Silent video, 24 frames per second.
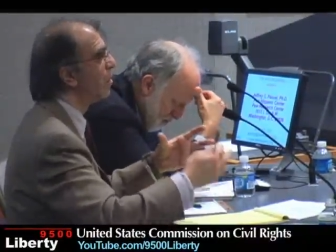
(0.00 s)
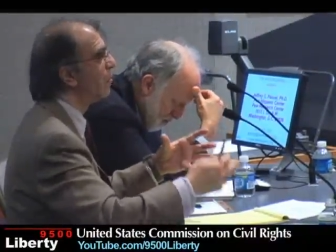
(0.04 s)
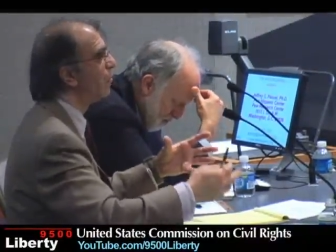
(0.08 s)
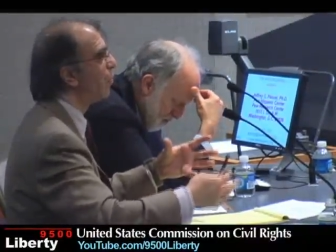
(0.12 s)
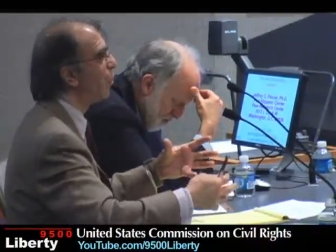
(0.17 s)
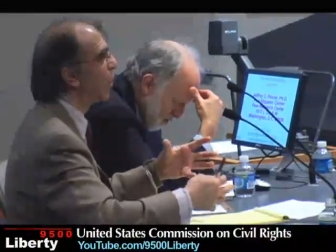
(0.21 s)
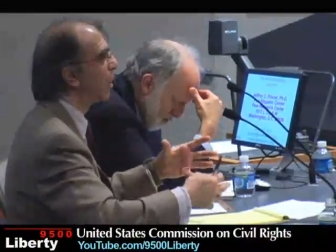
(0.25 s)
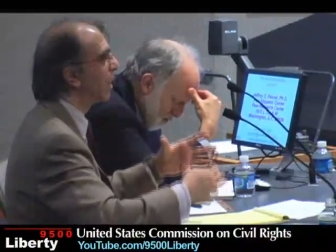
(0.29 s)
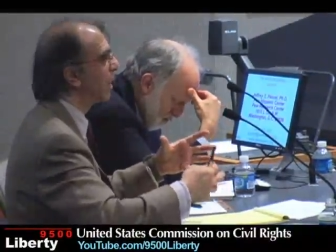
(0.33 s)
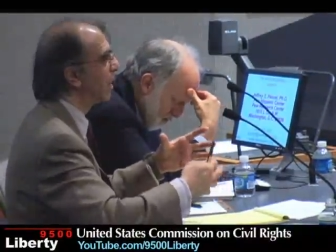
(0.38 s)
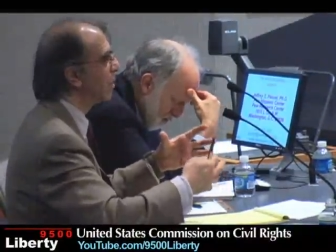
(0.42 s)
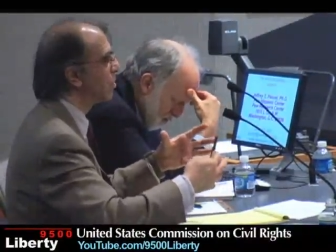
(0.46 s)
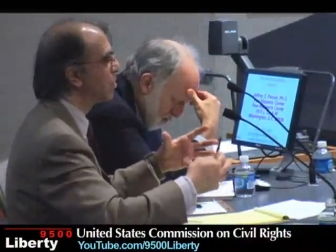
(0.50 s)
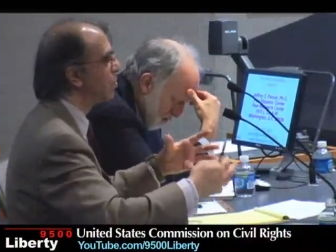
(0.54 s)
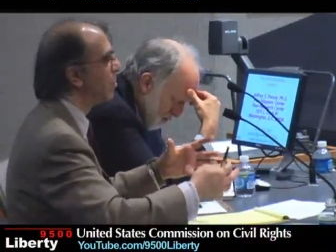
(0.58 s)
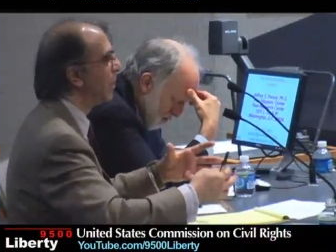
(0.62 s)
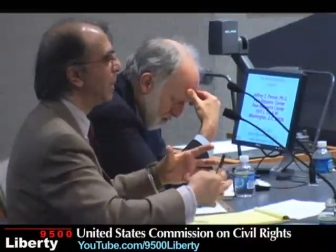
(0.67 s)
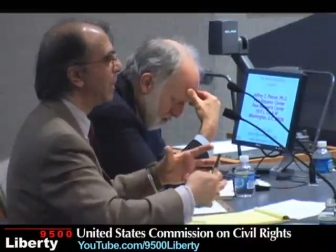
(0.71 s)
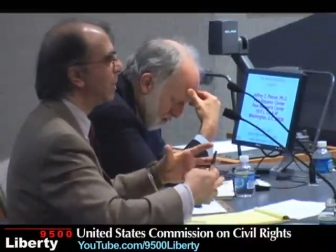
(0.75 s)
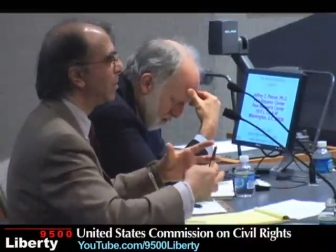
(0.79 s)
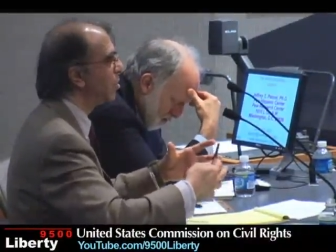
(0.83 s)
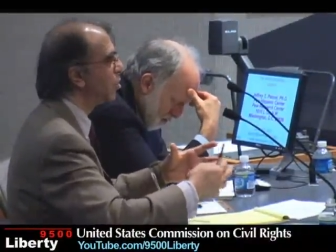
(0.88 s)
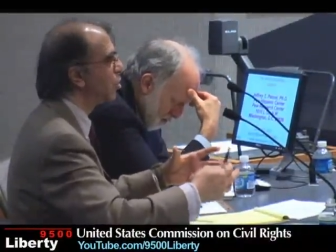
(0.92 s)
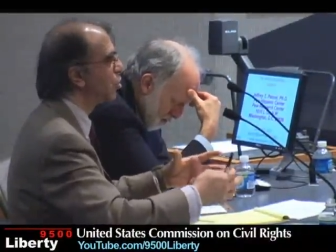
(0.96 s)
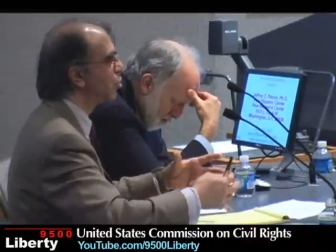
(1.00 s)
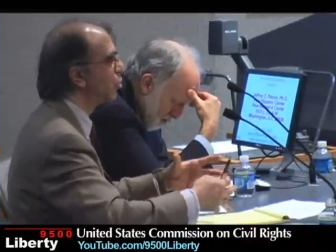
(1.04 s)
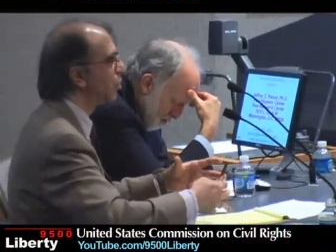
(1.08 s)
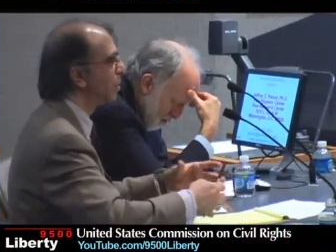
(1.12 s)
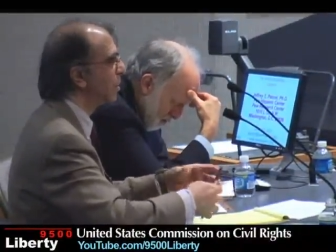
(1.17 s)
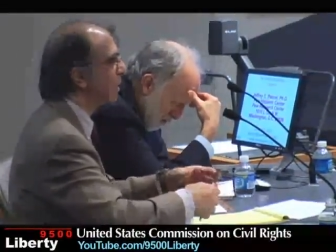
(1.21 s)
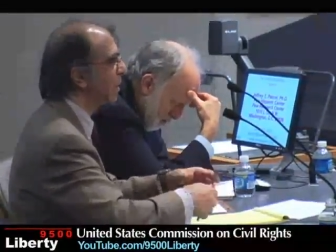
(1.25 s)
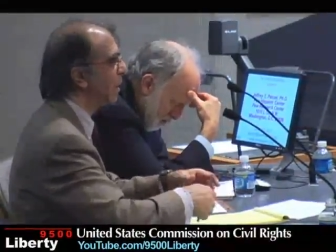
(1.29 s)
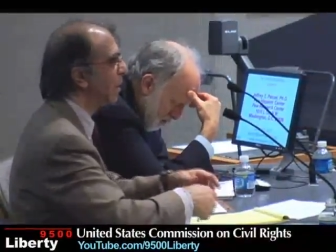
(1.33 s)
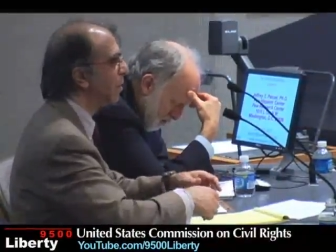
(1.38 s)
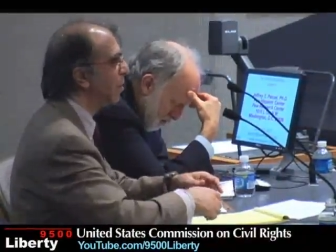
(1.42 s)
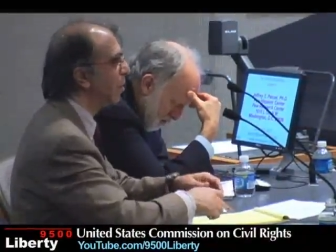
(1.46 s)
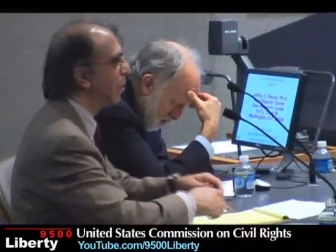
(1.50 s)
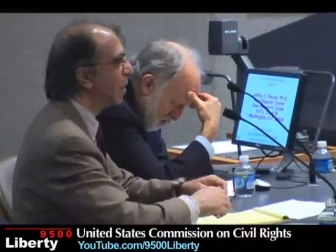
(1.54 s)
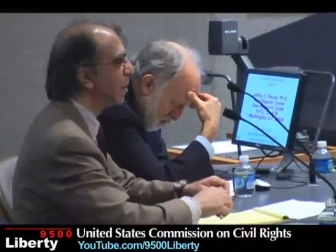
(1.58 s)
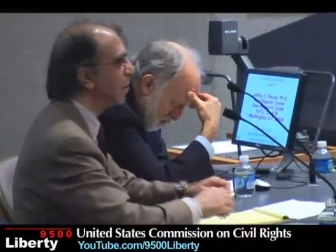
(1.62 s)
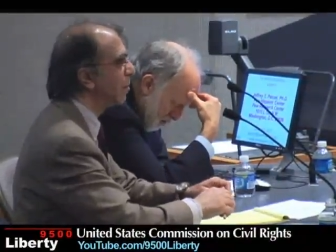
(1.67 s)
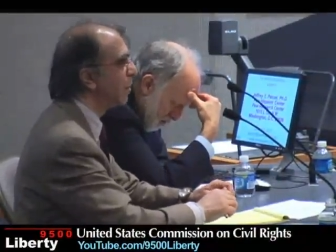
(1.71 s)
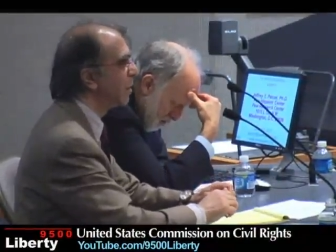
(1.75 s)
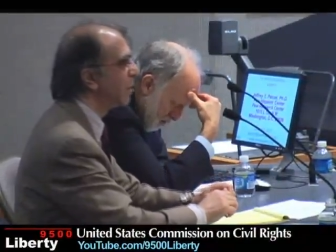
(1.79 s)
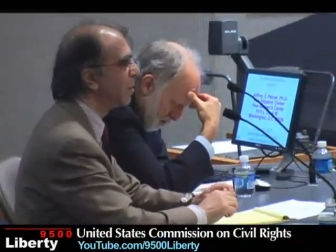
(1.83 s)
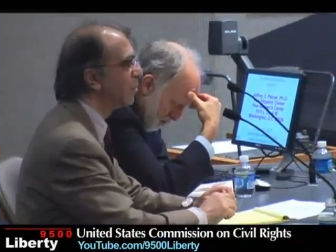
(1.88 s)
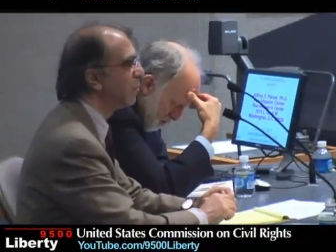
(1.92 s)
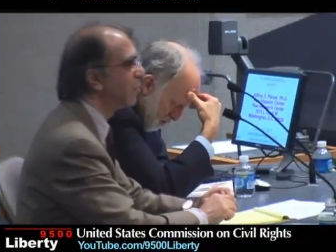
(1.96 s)
for making sure that
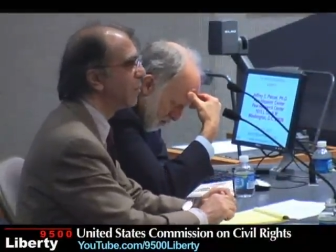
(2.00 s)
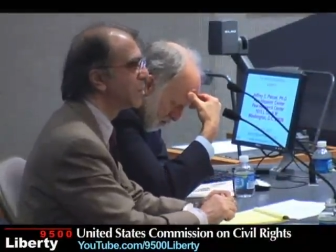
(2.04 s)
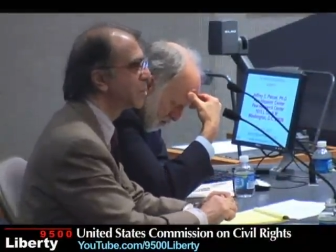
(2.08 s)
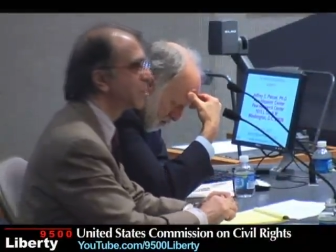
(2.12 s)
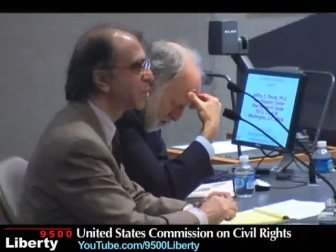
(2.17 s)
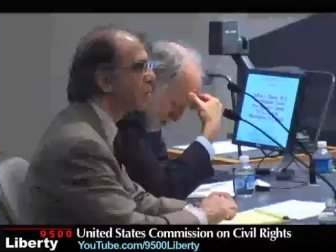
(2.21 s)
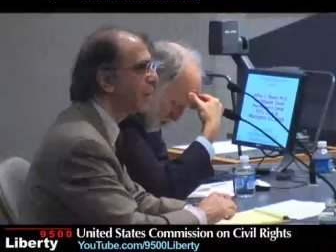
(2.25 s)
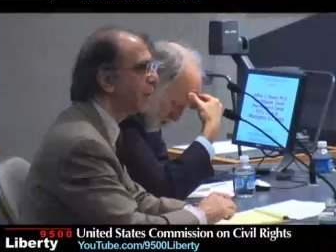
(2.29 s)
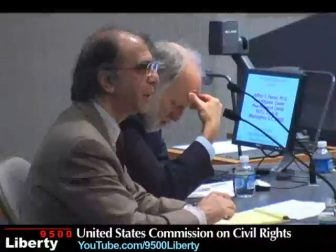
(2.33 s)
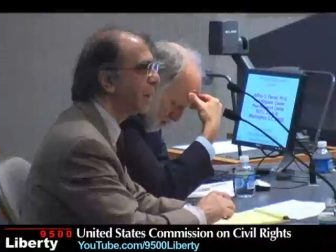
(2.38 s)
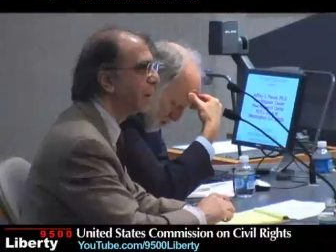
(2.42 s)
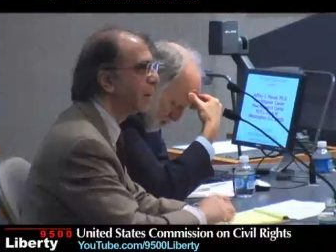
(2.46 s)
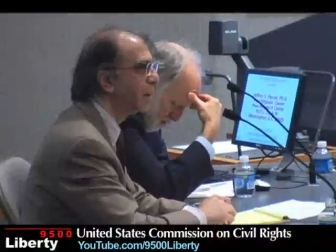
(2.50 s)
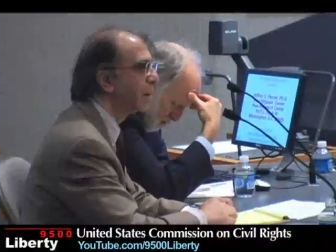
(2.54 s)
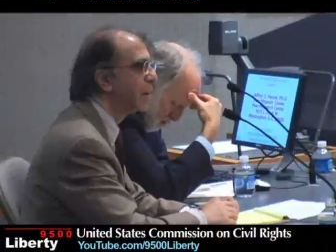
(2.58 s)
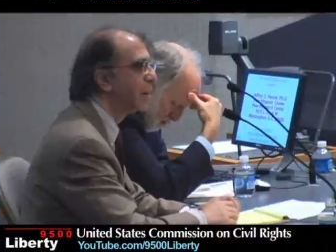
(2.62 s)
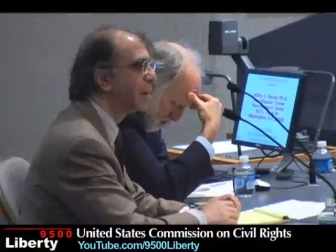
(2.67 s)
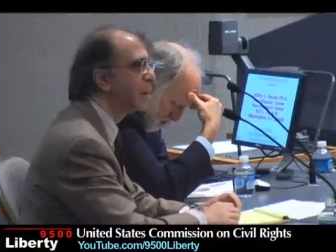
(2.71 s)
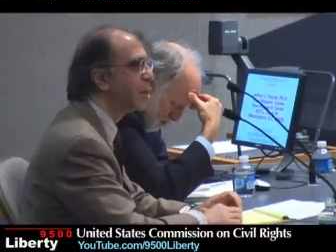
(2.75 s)
undocumented were screened.